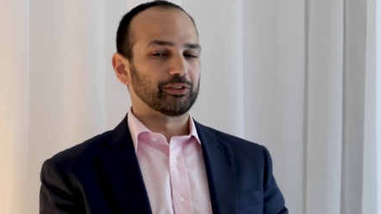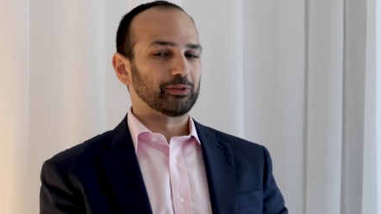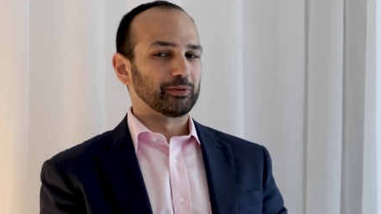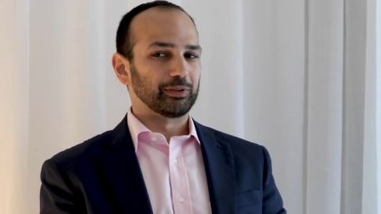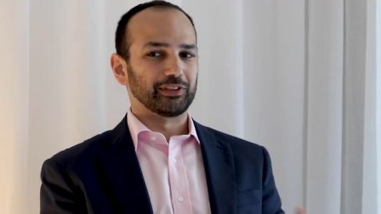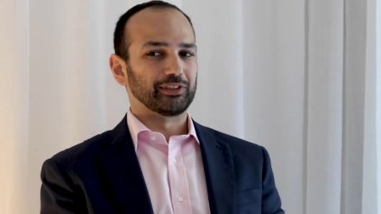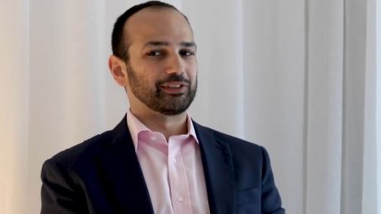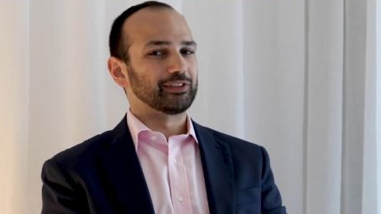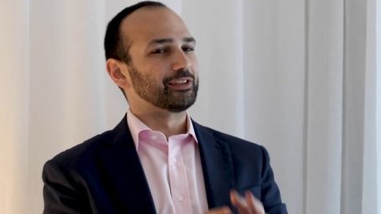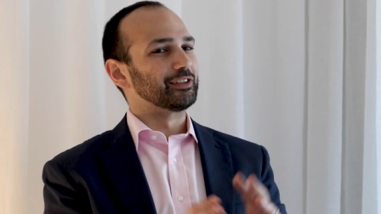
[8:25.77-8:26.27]
So,
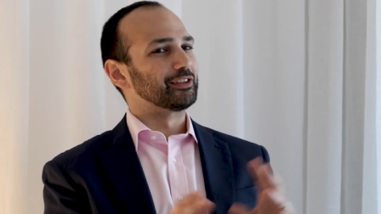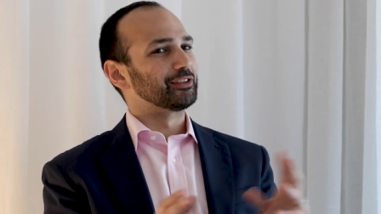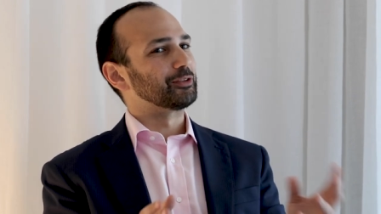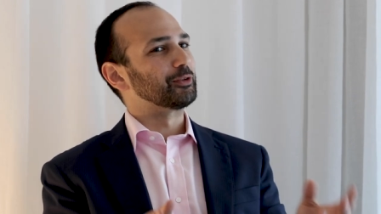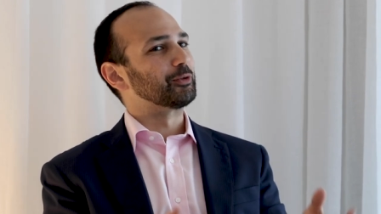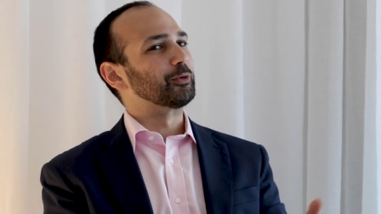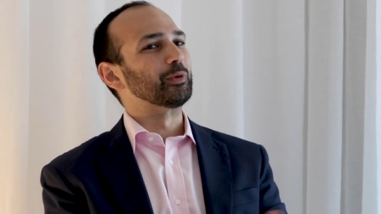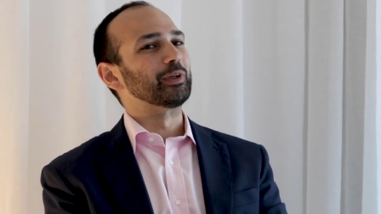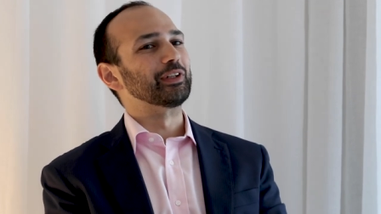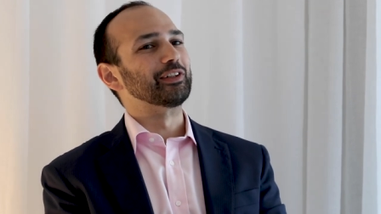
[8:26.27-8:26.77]
this is
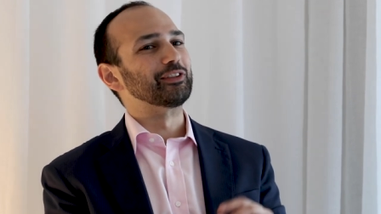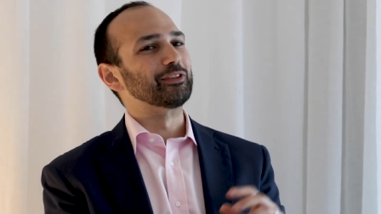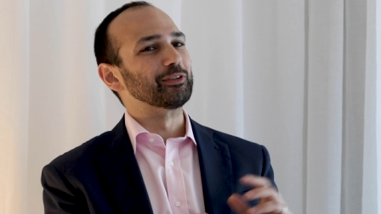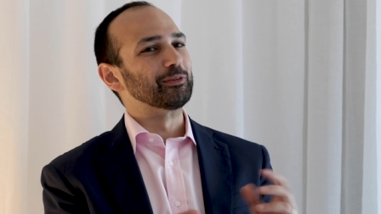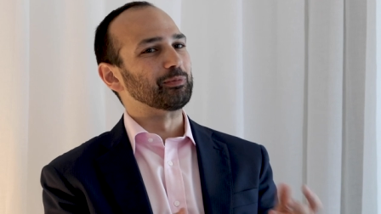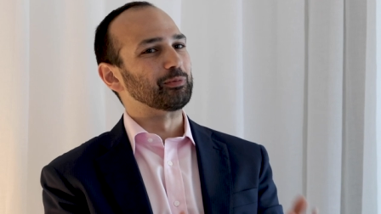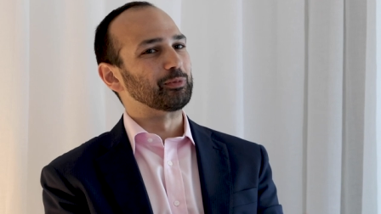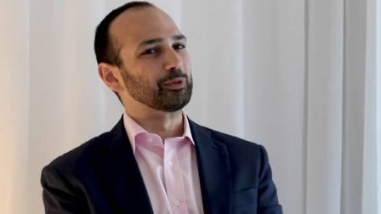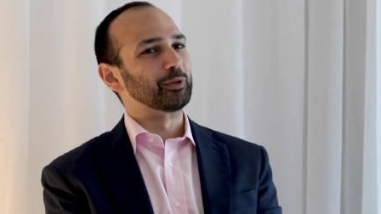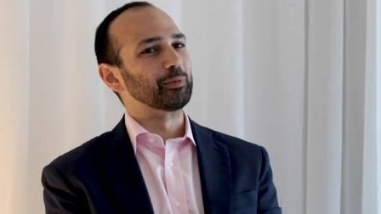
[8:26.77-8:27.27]

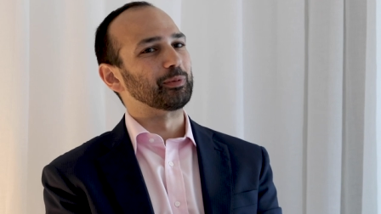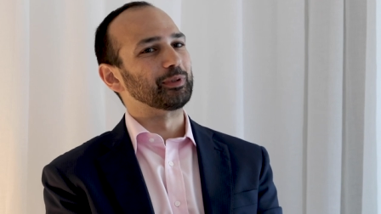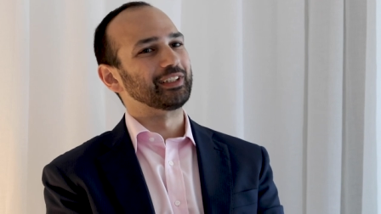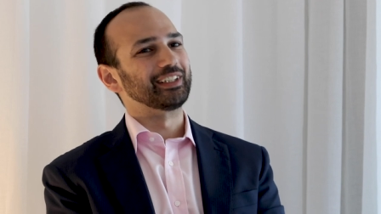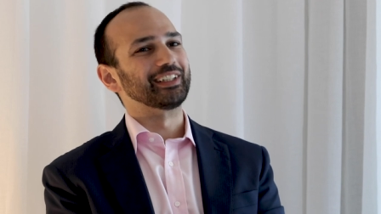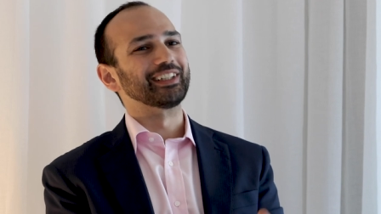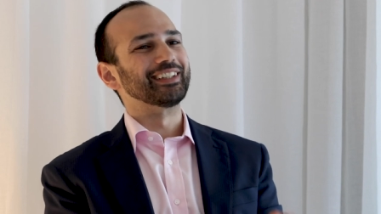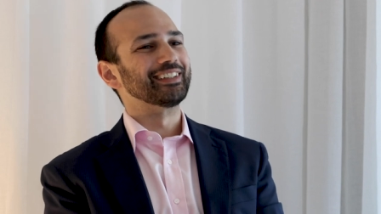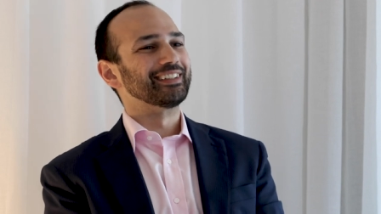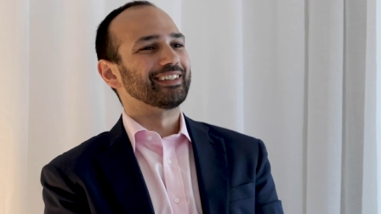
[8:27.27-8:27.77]
quantum
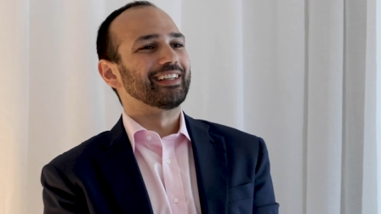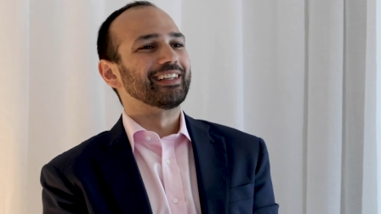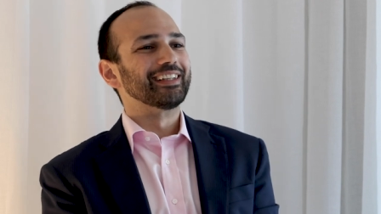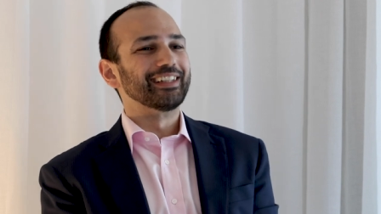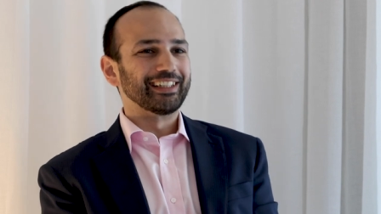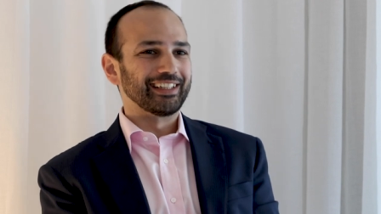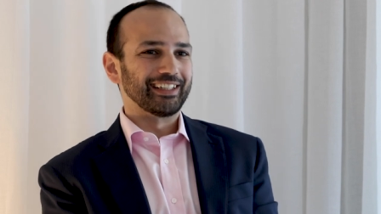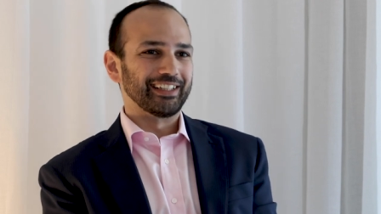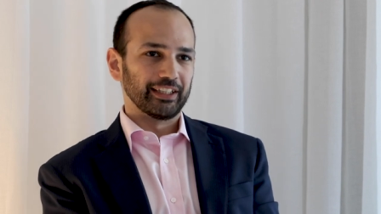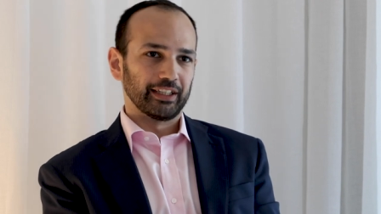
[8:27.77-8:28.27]
property
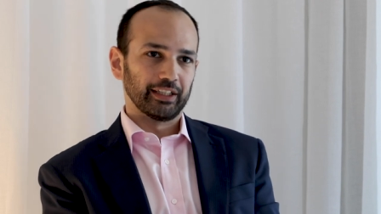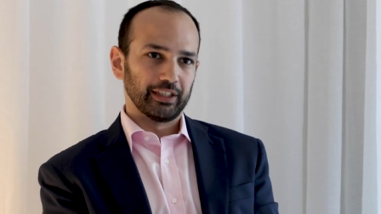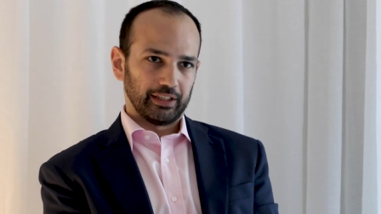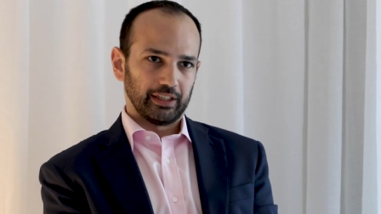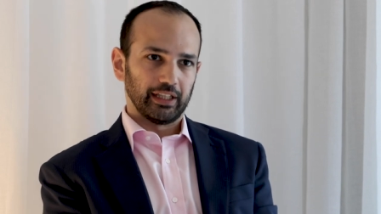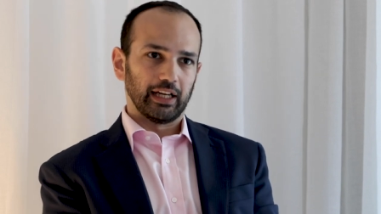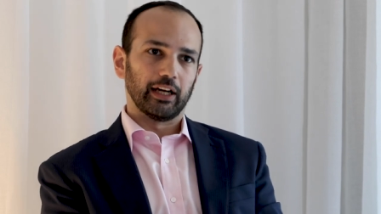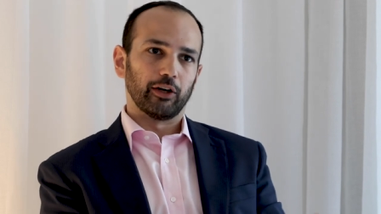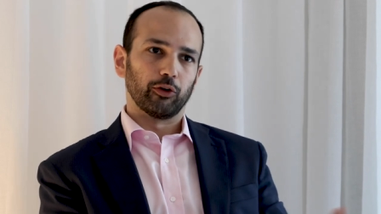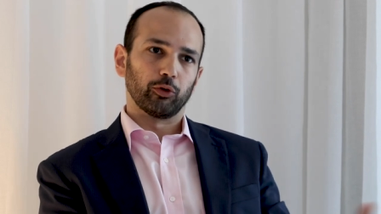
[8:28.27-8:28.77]
underlying
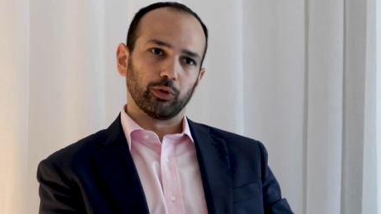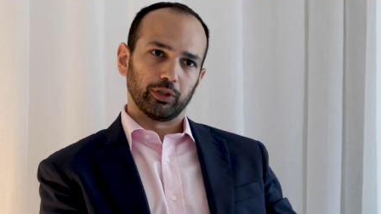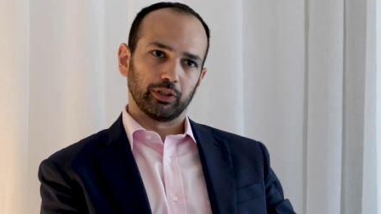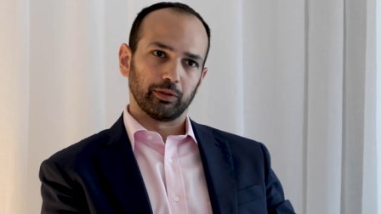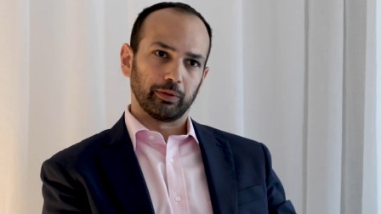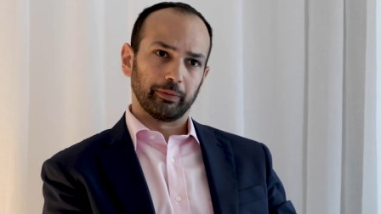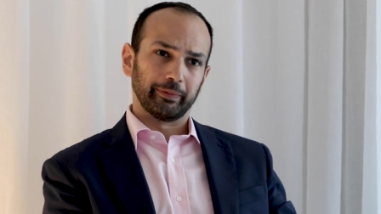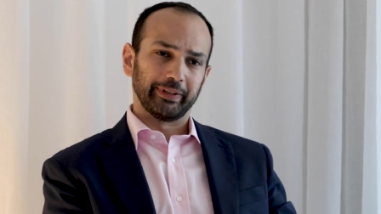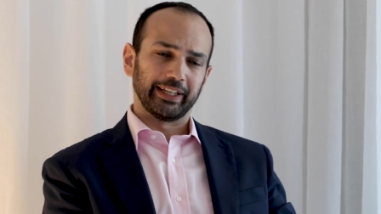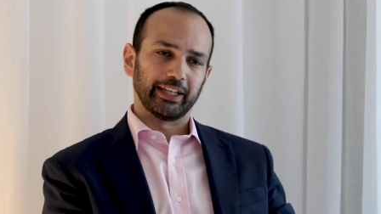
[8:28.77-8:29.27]
how
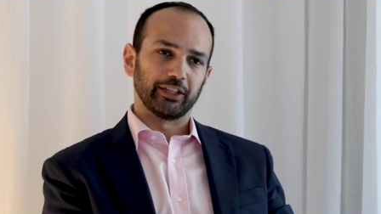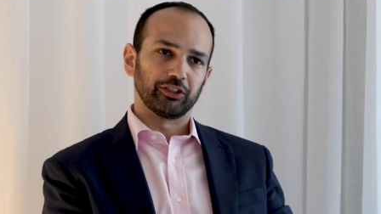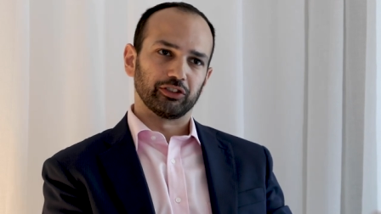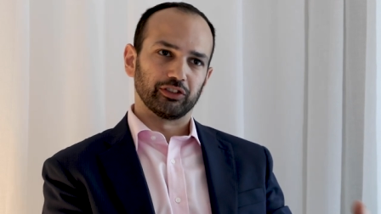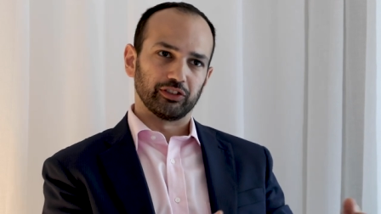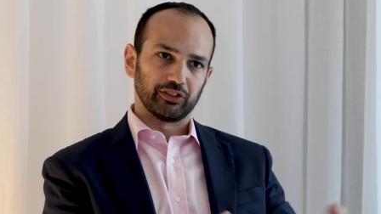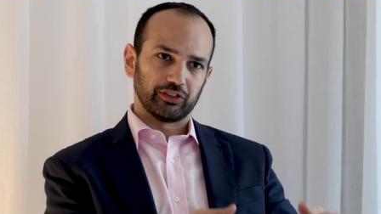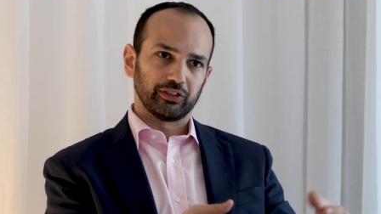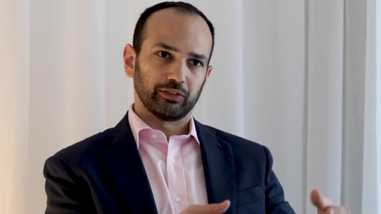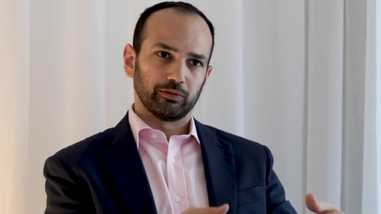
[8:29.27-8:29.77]
quantum
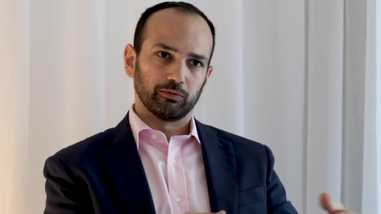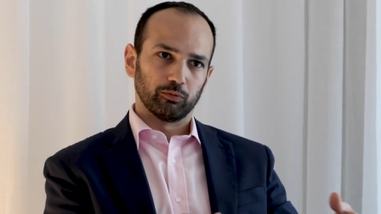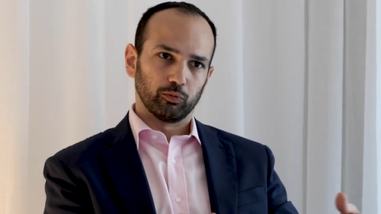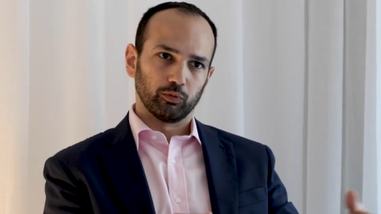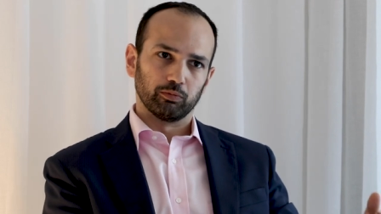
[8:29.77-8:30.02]
communications